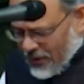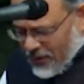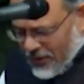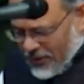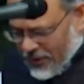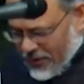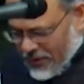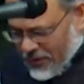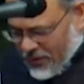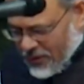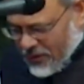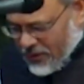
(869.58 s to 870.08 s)

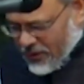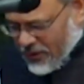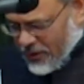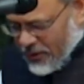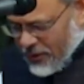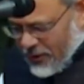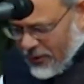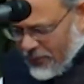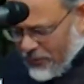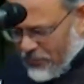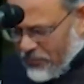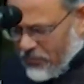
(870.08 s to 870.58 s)
And
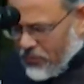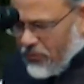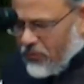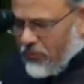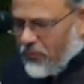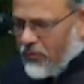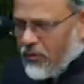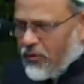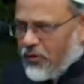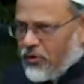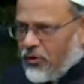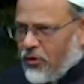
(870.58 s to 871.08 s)

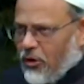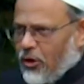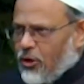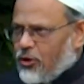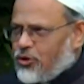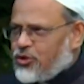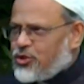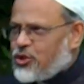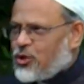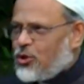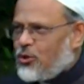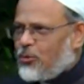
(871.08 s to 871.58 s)

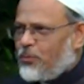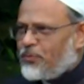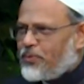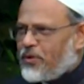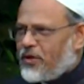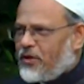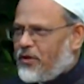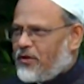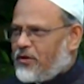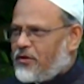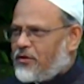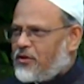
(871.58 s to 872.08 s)
also,
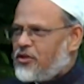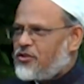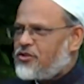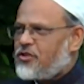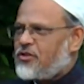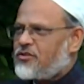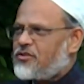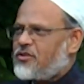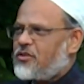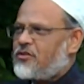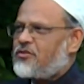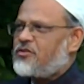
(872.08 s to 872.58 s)
prayer
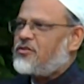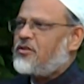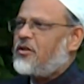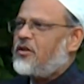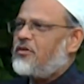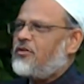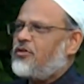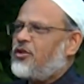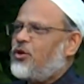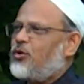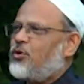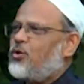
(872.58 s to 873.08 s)
teaches us
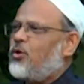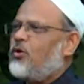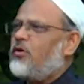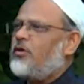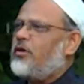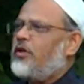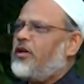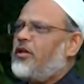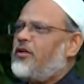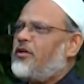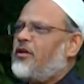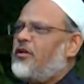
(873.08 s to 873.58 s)
that you
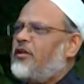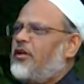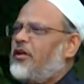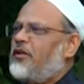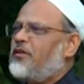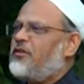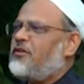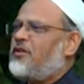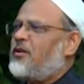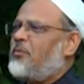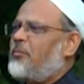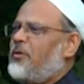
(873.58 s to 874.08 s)
don't need
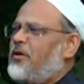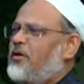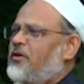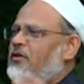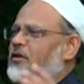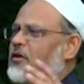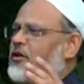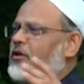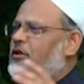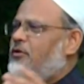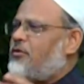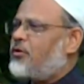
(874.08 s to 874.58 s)
any
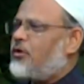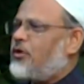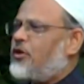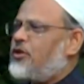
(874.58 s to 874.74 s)
intermediary to